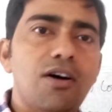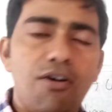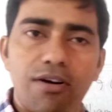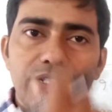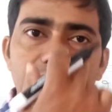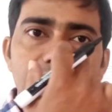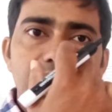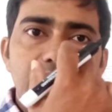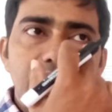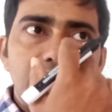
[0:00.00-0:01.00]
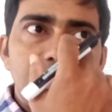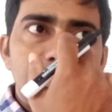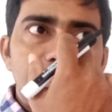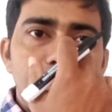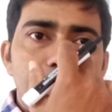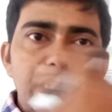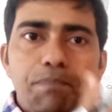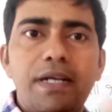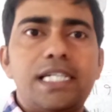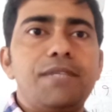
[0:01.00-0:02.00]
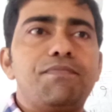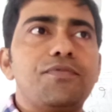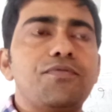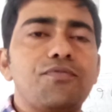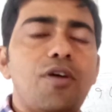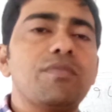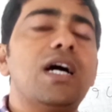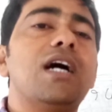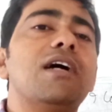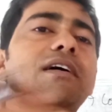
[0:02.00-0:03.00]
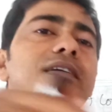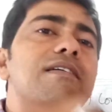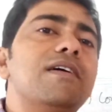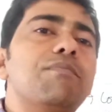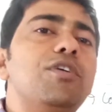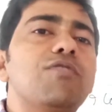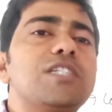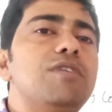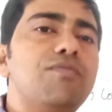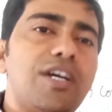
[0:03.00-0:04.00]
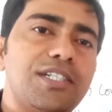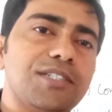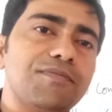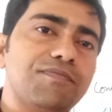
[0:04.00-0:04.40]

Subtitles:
or the perspective from the viewer's viewpoint.